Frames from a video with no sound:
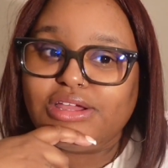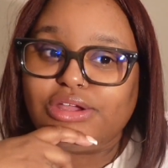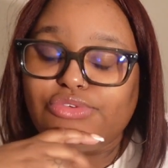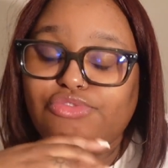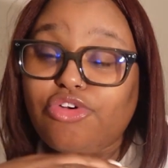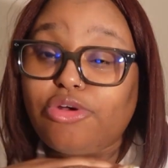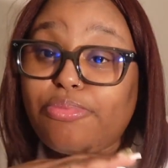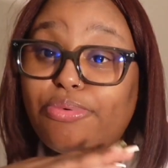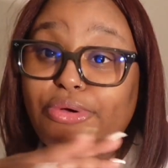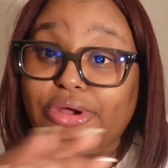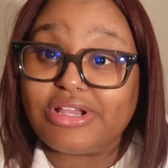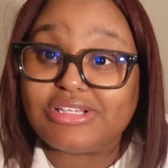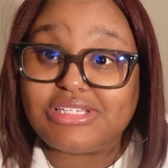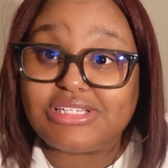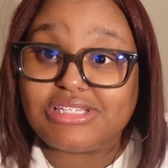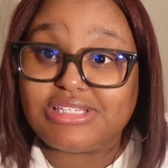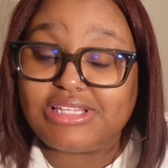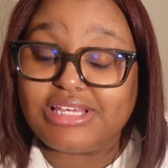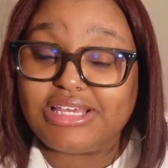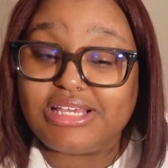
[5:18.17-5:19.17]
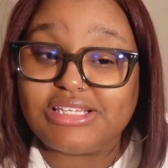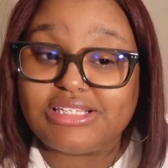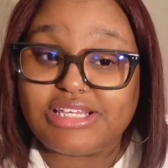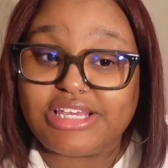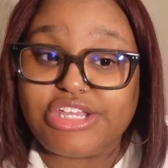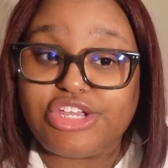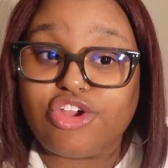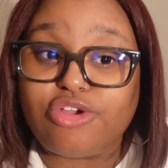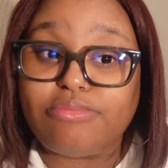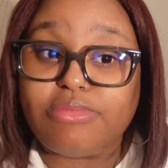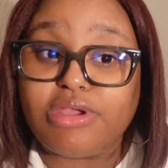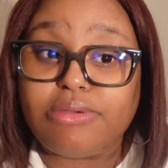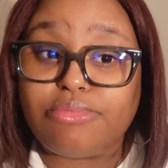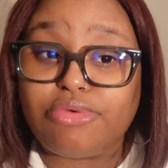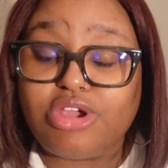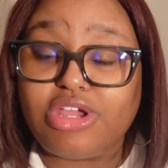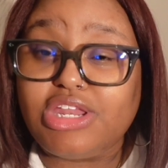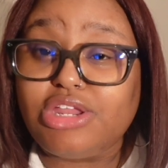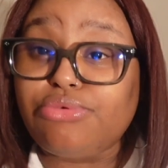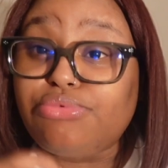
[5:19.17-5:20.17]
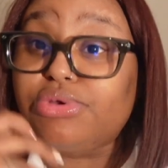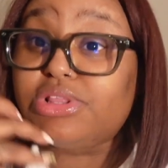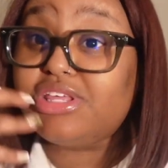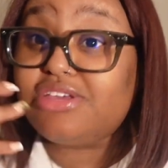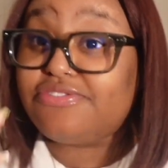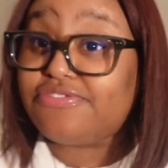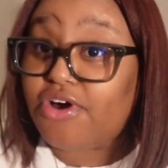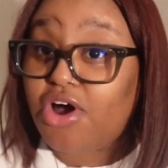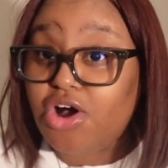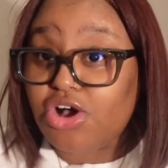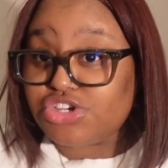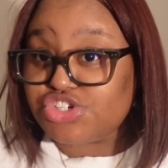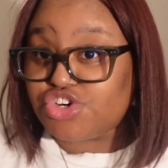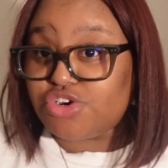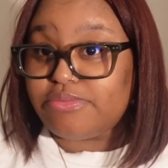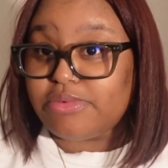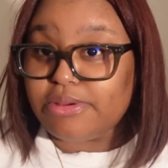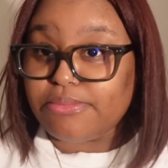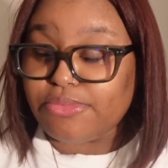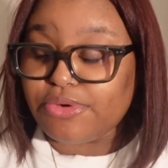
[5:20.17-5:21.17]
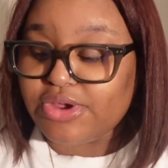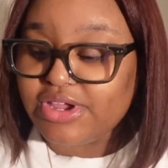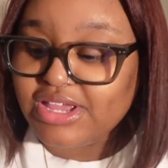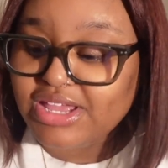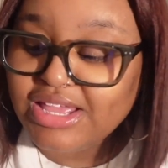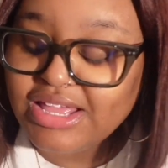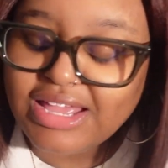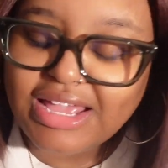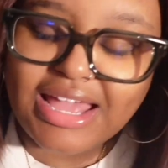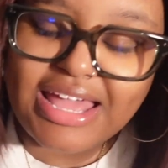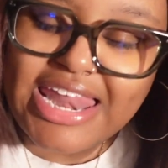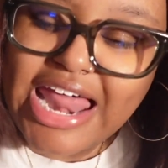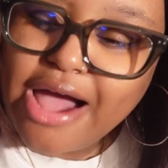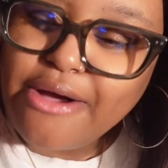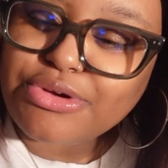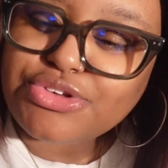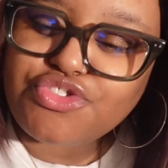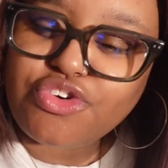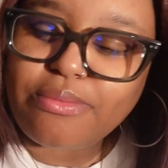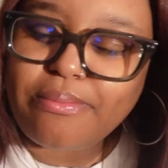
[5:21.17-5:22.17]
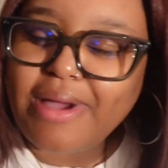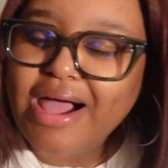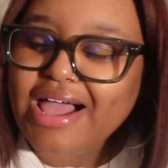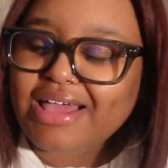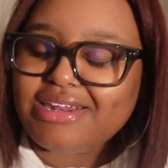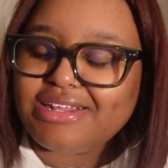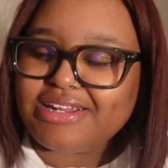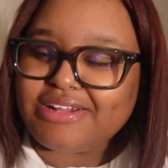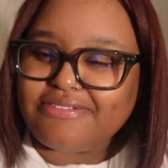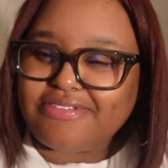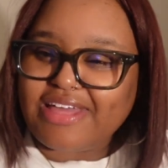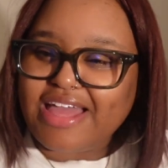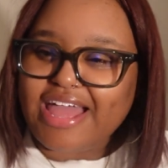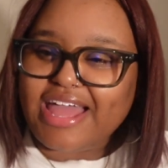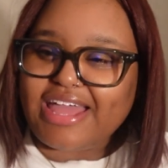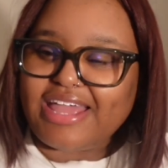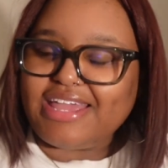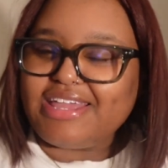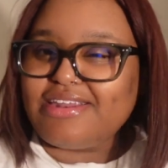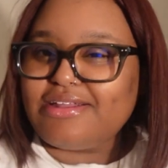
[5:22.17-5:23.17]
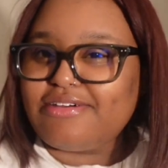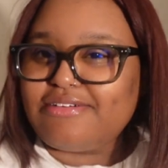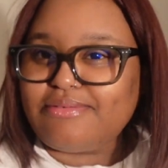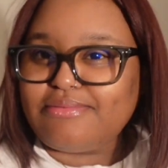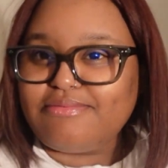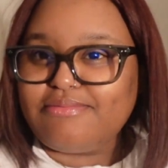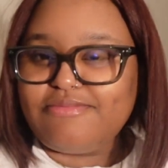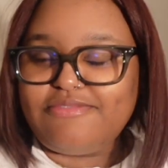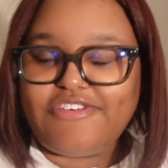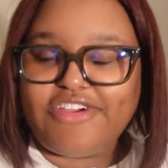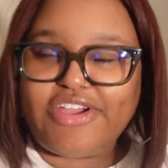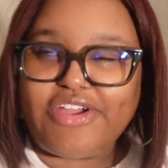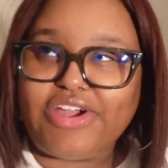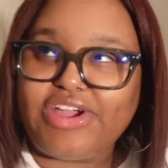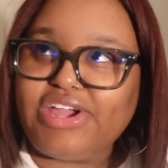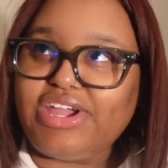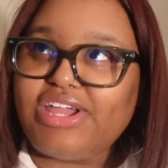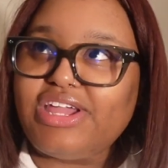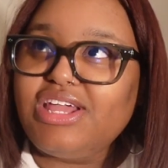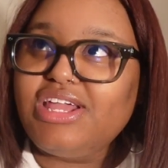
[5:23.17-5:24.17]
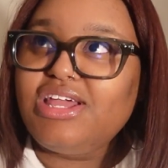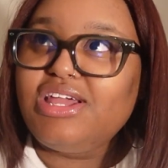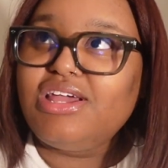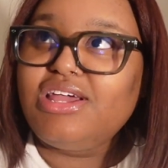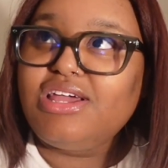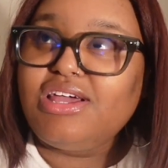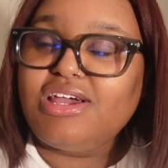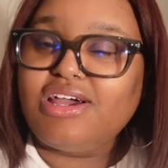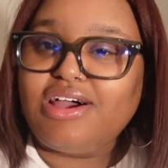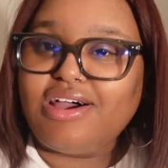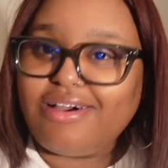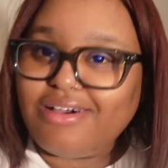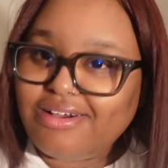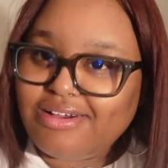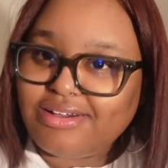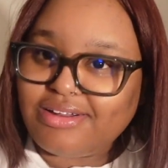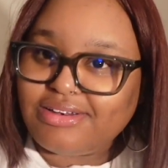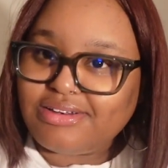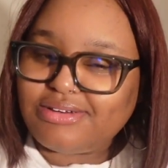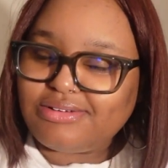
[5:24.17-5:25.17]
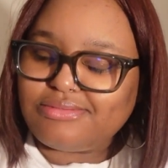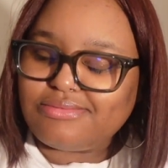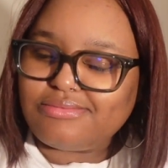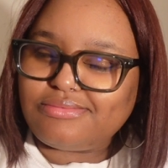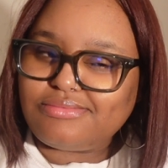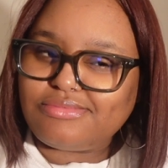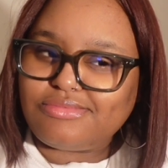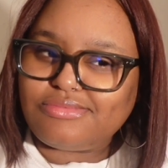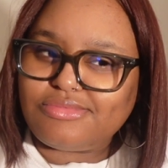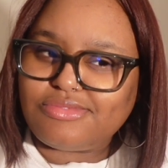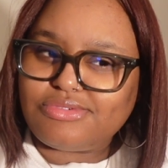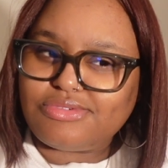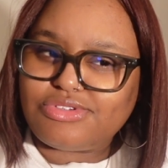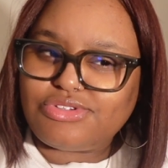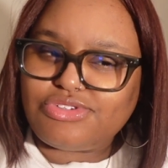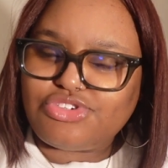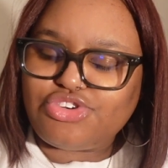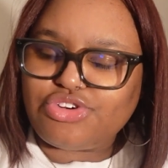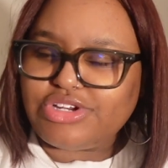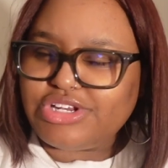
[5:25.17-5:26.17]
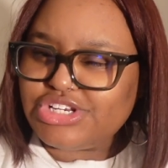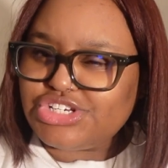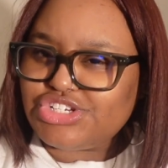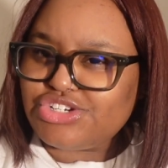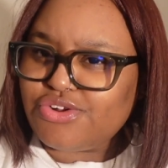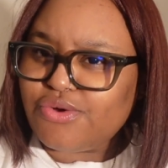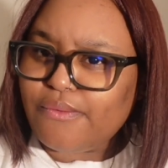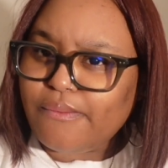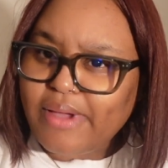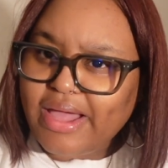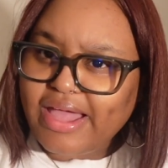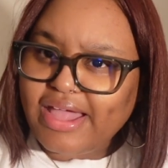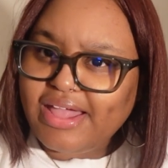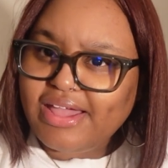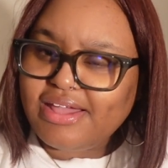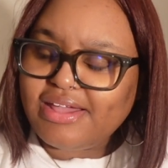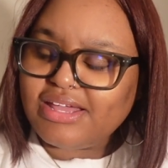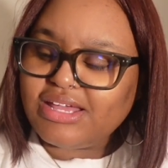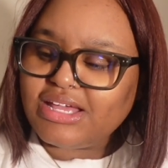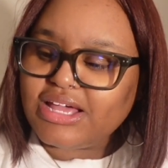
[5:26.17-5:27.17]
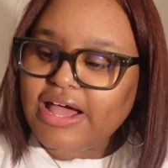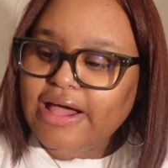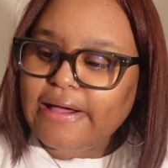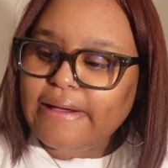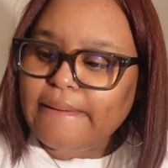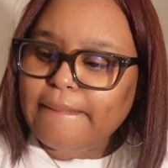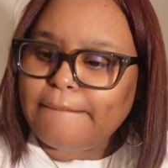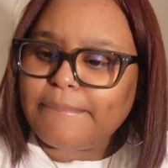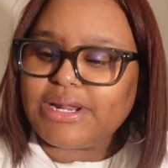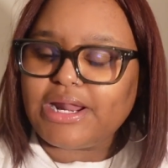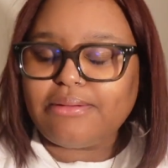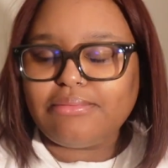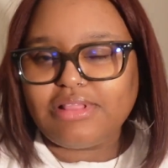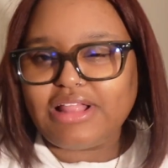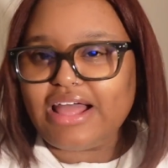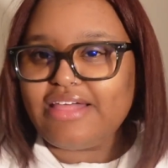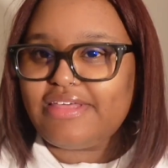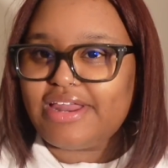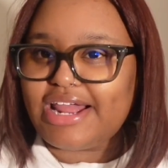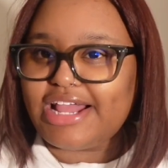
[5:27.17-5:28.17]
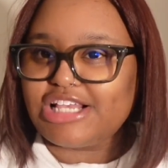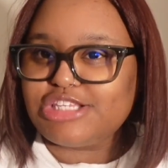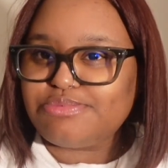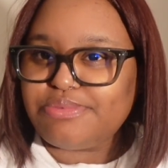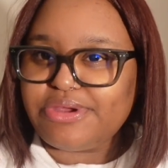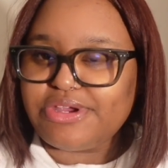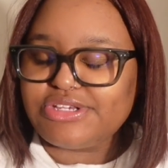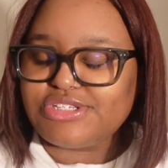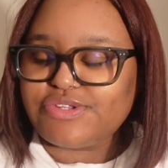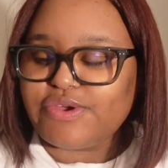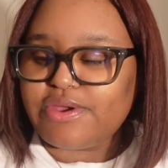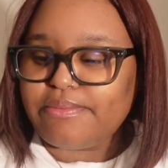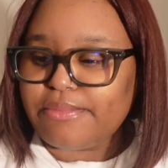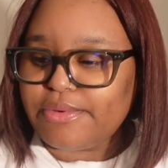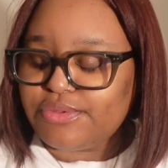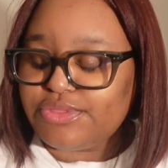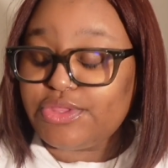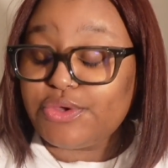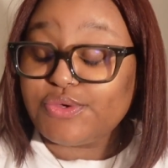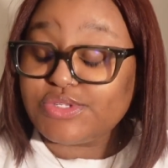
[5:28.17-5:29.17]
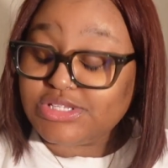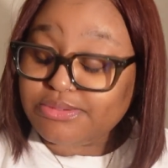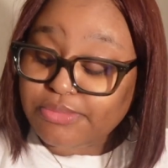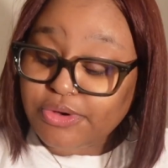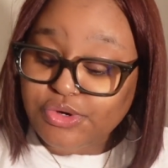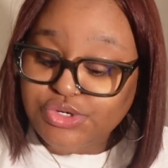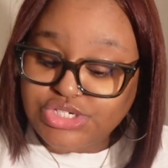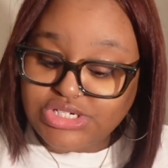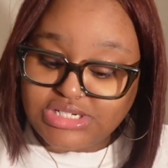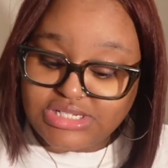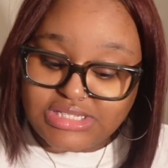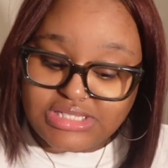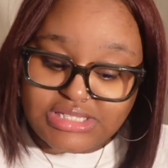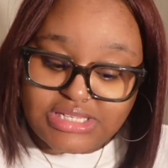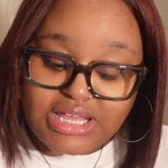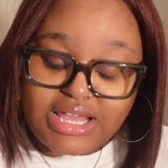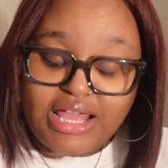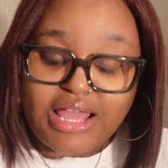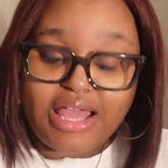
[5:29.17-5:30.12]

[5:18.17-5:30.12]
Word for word: represses things in your memory and it really fogs your memory. And I was reminded of that in a very untraditional way. But I'm glad that I experienced those emotions